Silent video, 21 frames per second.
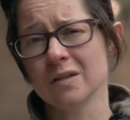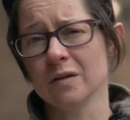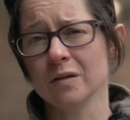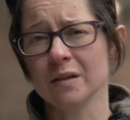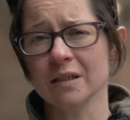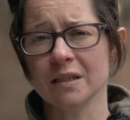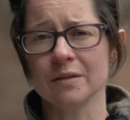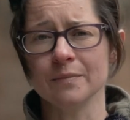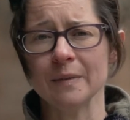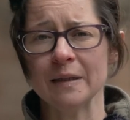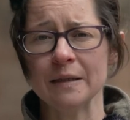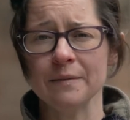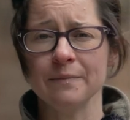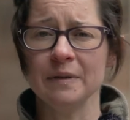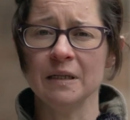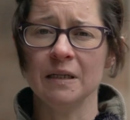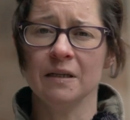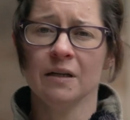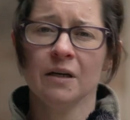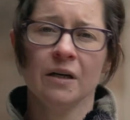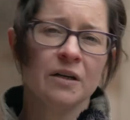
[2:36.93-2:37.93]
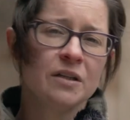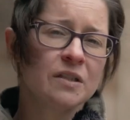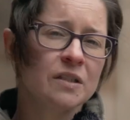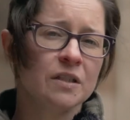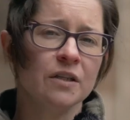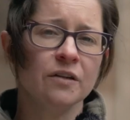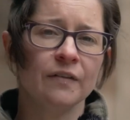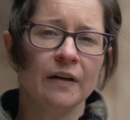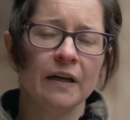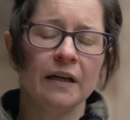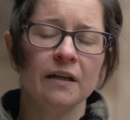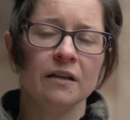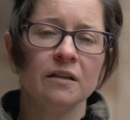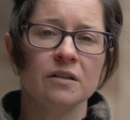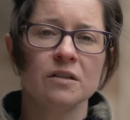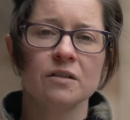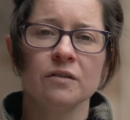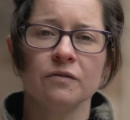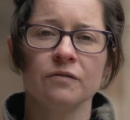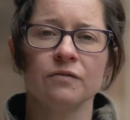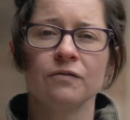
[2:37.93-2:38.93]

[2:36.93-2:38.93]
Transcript: So this might be surveys,